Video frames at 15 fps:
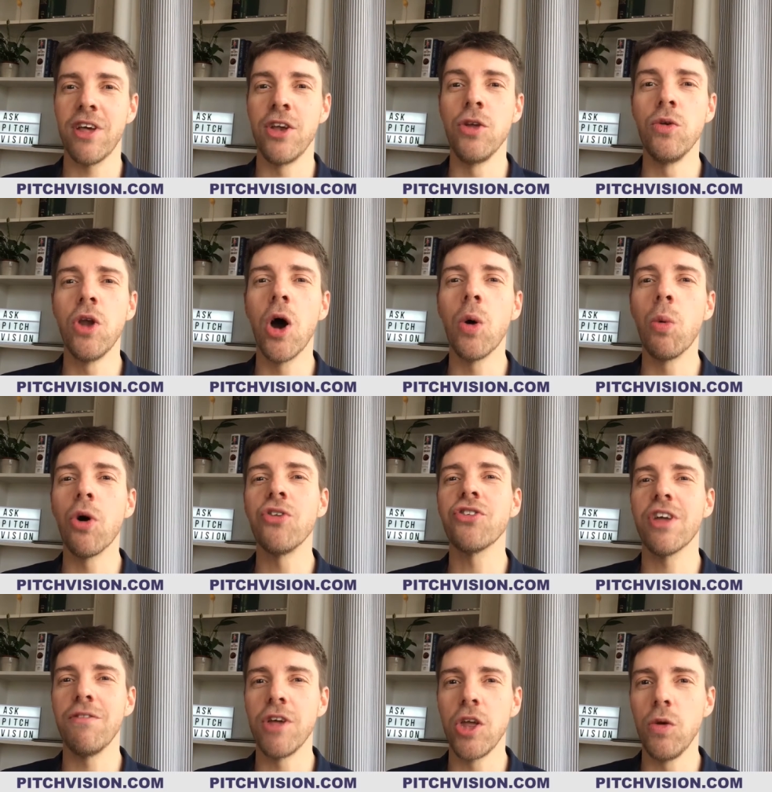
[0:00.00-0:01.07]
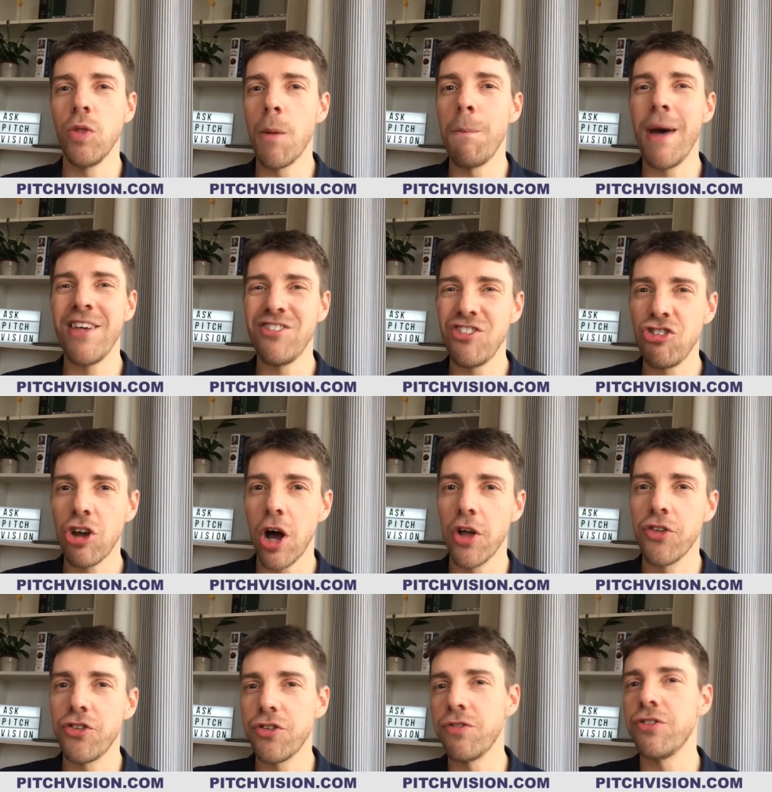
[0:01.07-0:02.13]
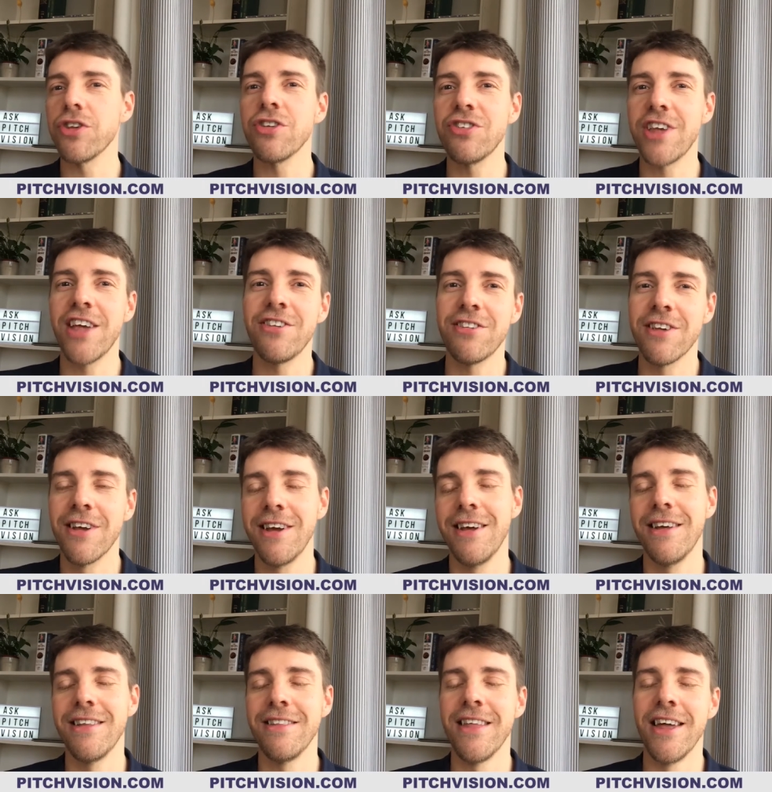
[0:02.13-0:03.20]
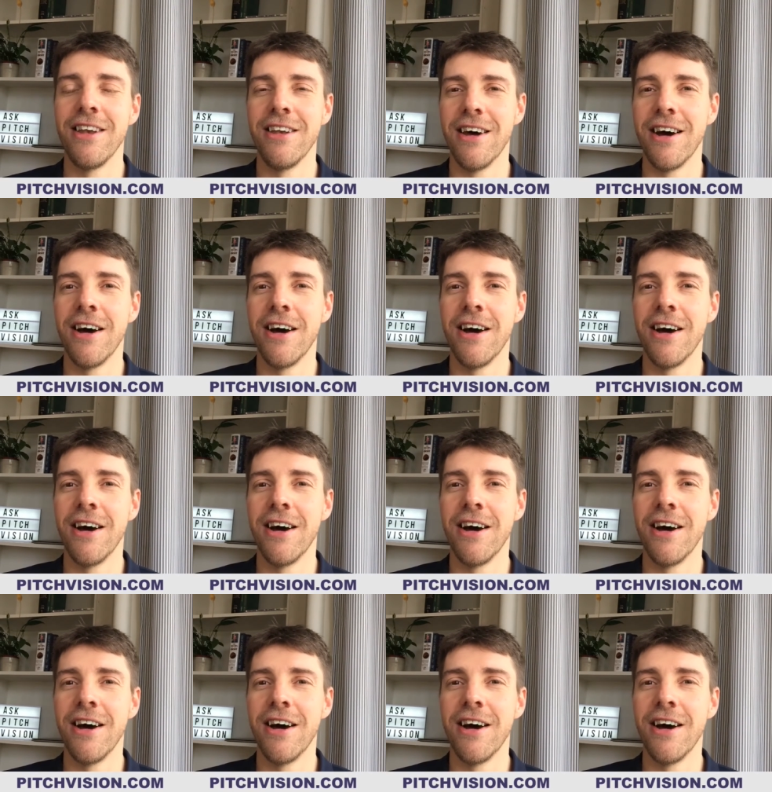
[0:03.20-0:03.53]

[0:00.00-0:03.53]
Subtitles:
and you know what's giving you the best chance of success, then